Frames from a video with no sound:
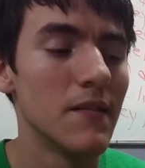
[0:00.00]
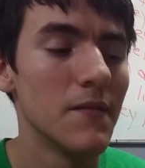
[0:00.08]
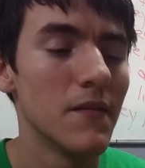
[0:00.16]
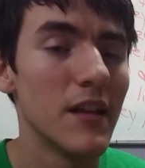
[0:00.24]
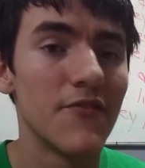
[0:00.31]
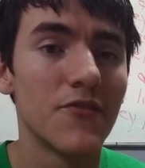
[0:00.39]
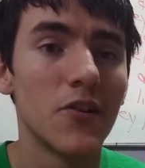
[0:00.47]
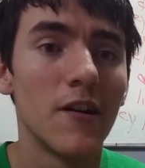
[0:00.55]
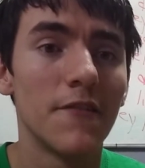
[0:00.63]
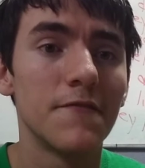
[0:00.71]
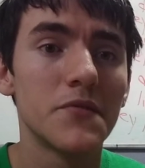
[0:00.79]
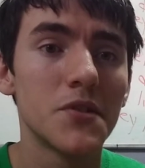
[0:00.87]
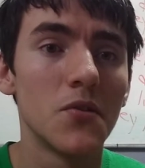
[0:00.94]
left off,
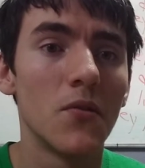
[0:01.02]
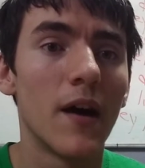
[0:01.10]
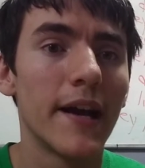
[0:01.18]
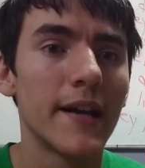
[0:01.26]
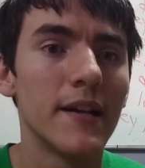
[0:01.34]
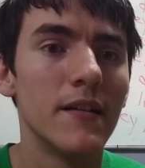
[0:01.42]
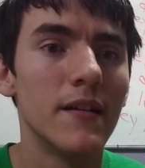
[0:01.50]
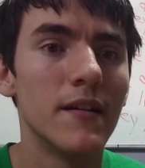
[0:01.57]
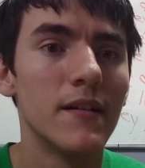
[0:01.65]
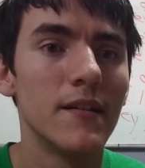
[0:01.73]
so I can